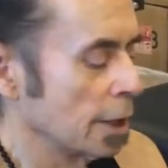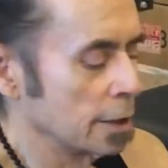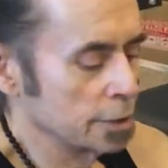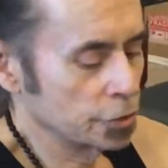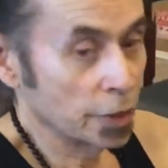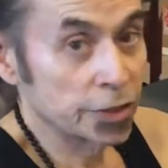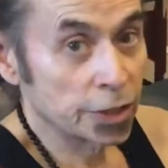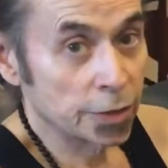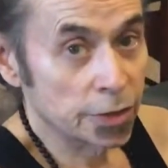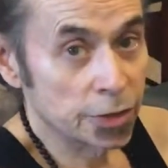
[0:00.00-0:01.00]
are
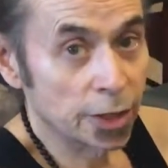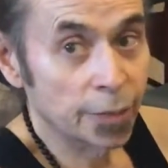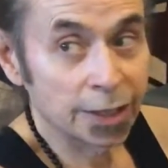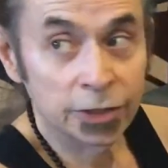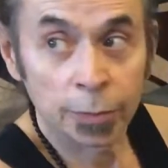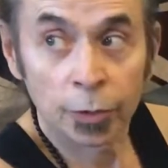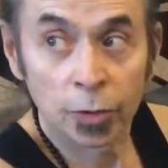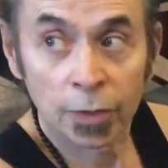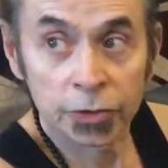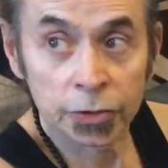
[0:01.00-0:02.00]
addressing the
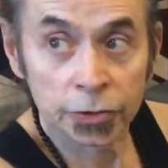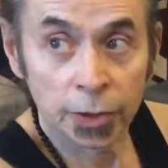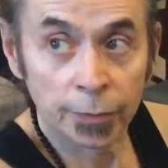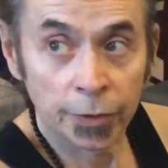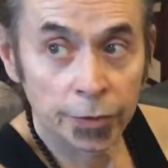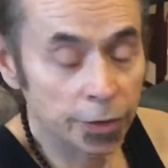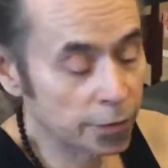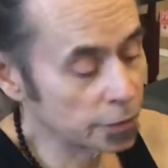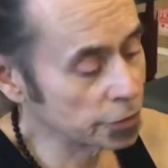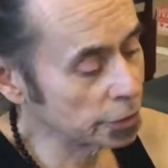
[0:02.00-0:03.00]
suboccipital muscles up
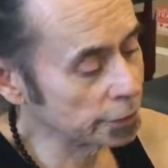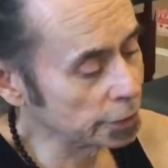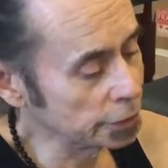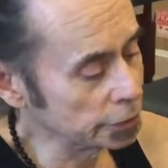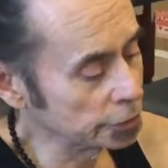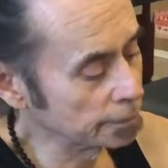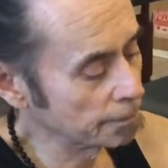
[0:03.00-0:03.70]
underneath the cervicals.